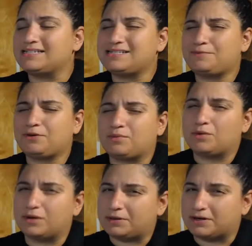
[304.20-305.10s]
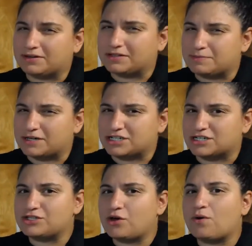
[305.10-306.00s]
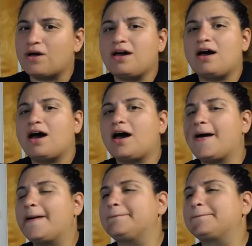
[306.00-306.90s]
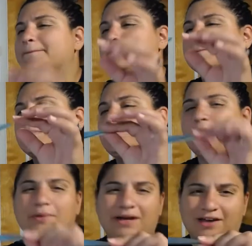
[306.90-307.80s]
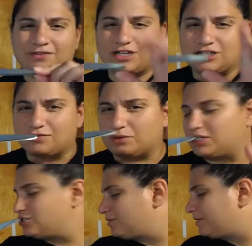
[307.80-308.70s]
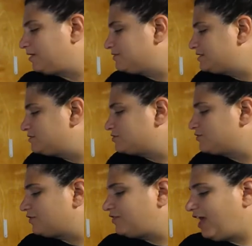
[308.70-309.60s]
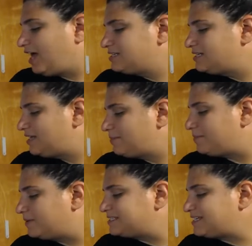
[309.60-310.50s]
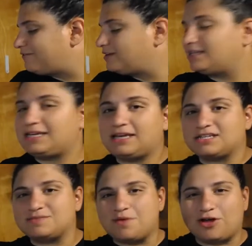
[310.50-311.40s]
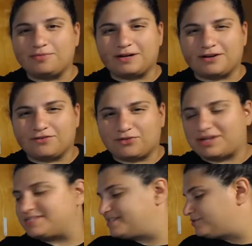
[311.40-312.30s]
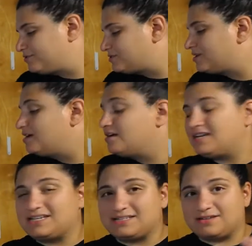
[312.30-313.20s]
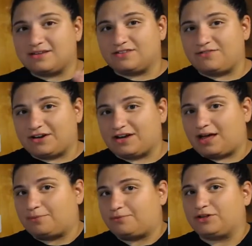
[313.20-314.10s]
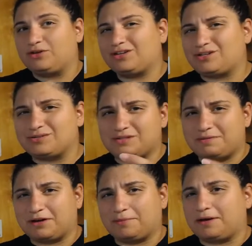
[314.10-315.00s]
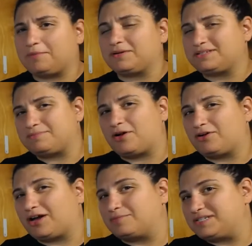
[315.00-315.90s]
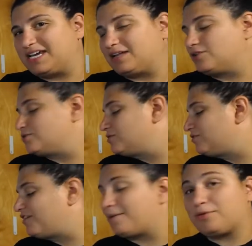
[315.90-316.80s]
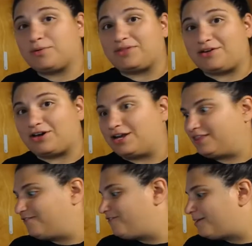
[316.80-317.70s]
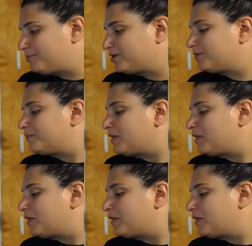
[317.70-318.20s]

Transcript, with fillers: except for on one part of this project. So um, you might want to have like just a really sharp pair of scissors for that, but definitely a smaller pair of thread scissors is is very helpful. You can use the bigger pair, but smaller helps you get closer to the fabric without cutting the fabric.